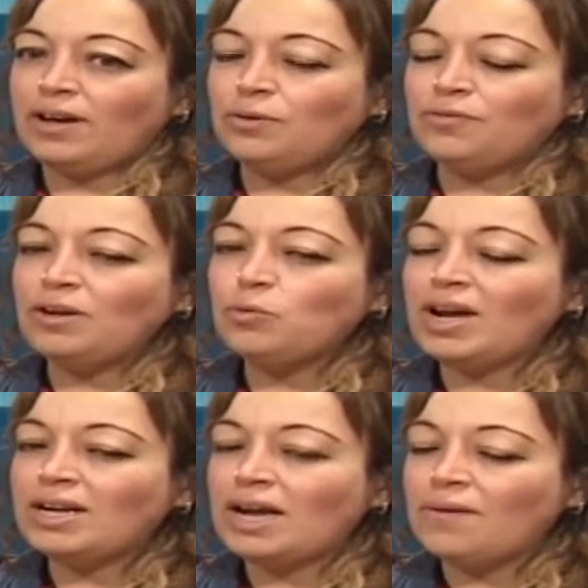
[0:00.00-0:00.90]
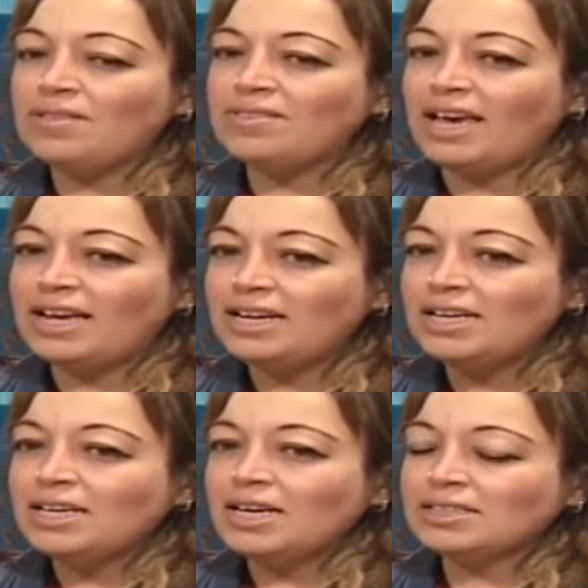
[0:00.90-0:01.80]
find now and then
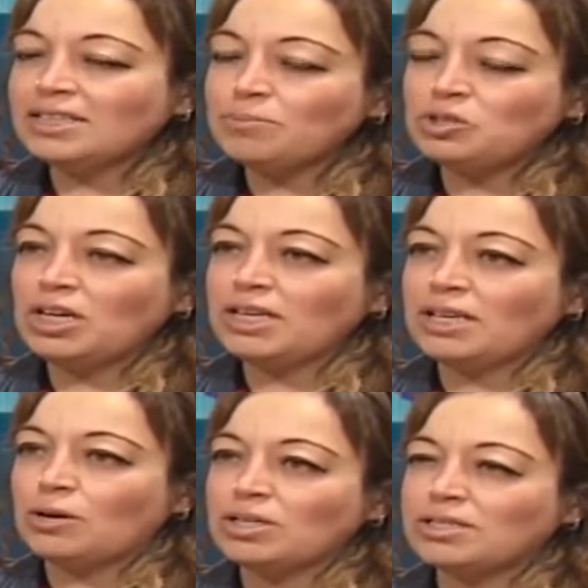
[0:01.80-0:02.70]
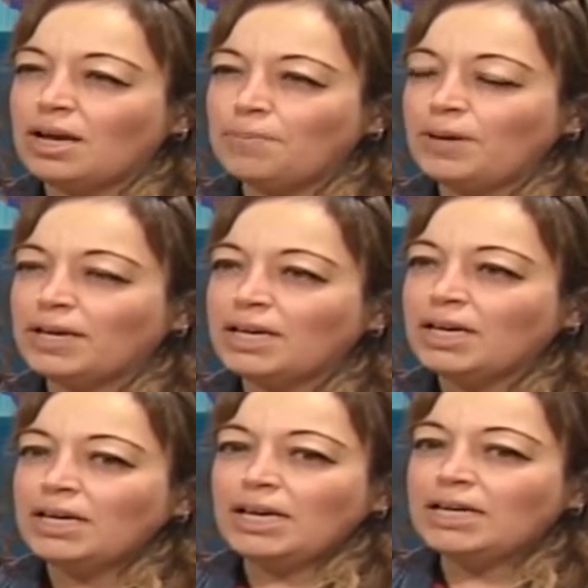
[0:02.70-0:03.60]
a subject or a topic
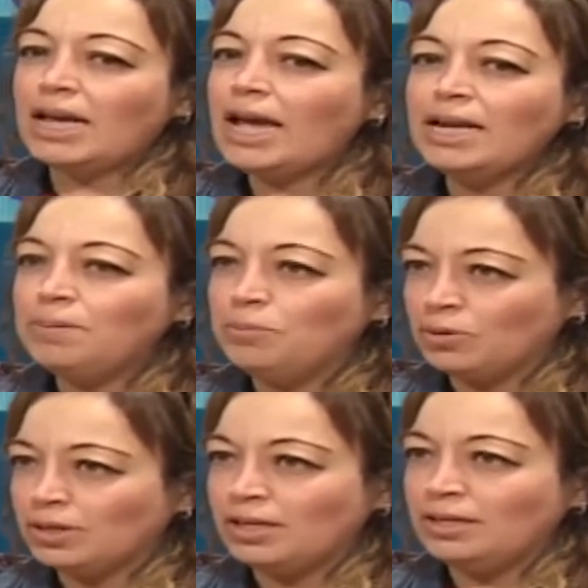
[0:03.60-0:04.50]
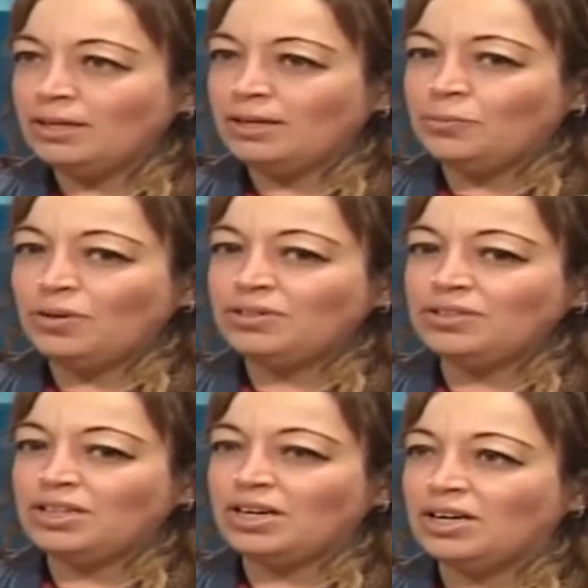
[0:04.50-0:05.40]
in any book, in whether
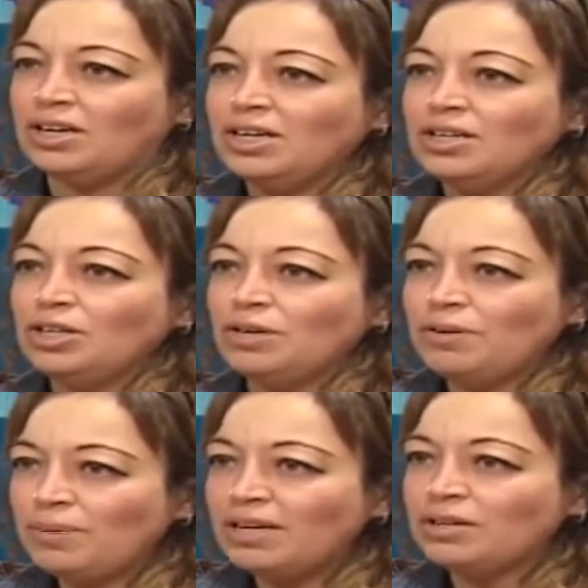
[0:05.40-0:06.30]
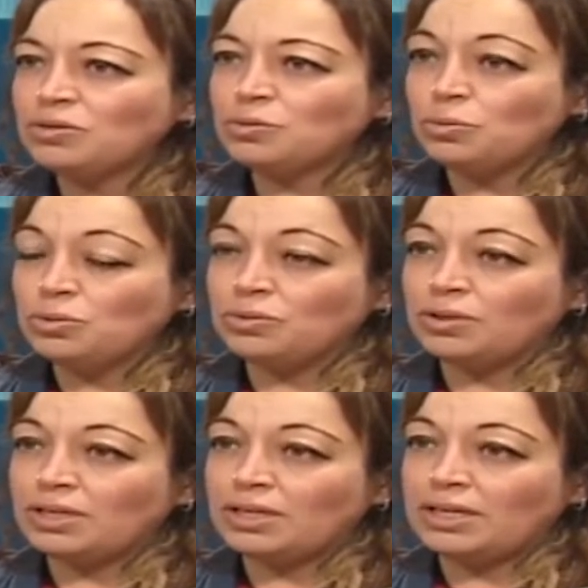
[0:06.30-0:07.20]
they are governmental schools
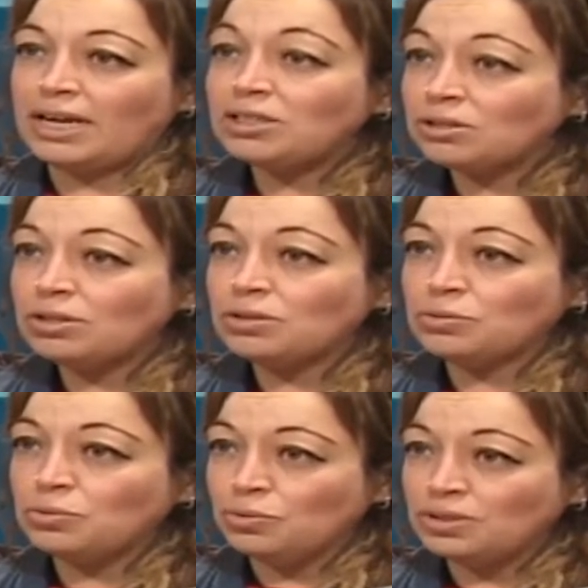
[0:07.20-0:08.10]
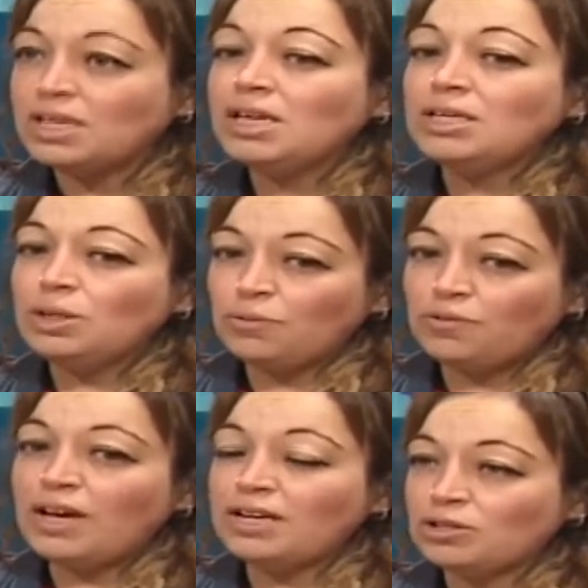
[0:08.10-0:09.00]
or national schools. You'll
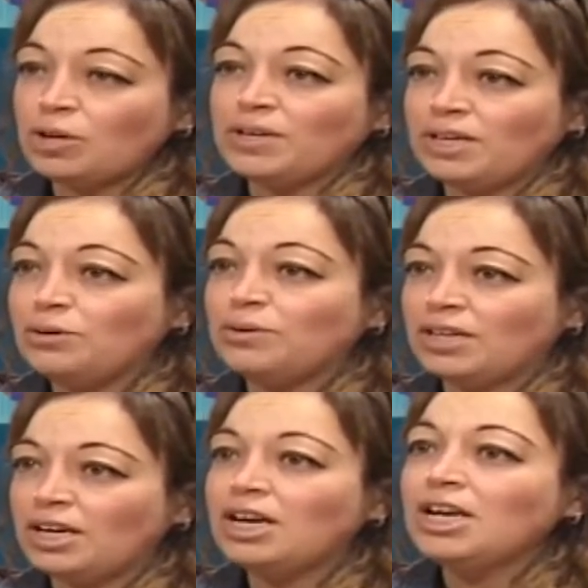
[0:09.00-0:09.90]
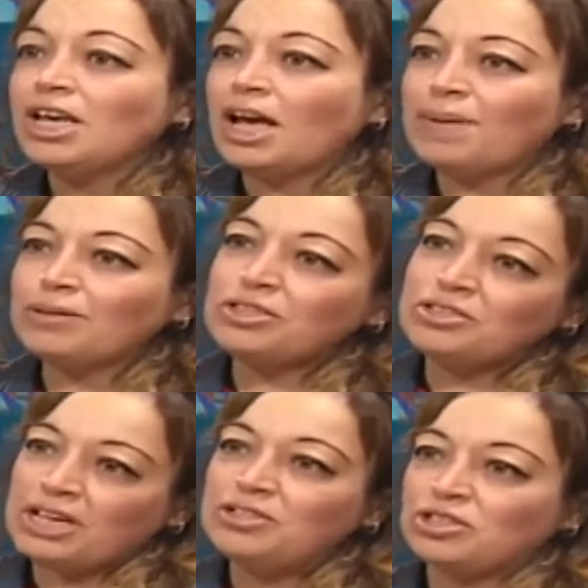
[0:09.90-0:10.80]
find a topic here or there about
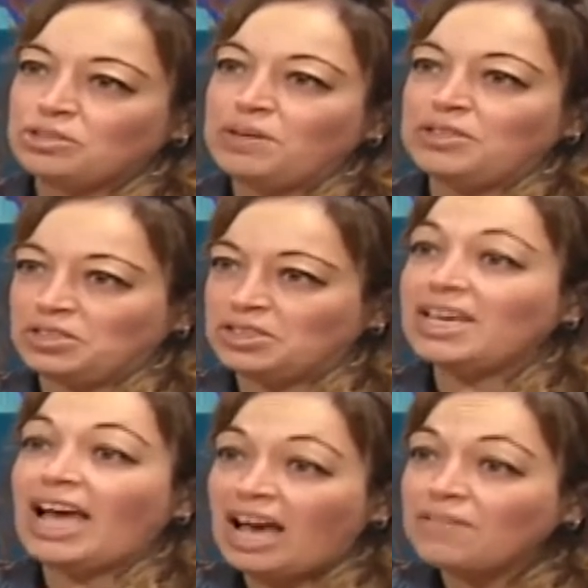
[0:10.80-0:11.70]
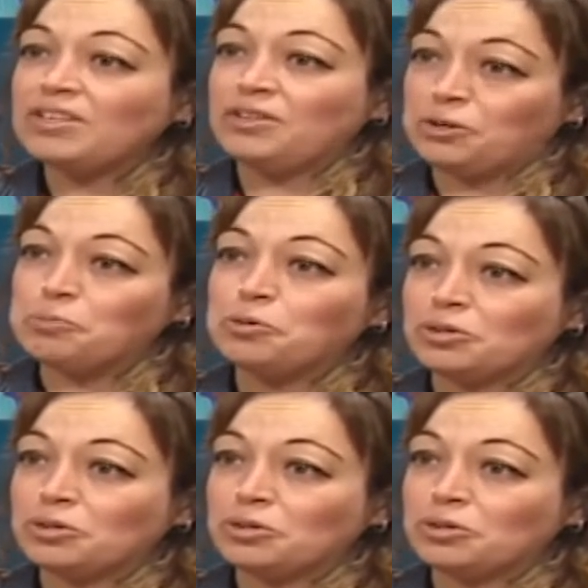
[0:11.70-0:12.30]
endangered species. They have it in their books.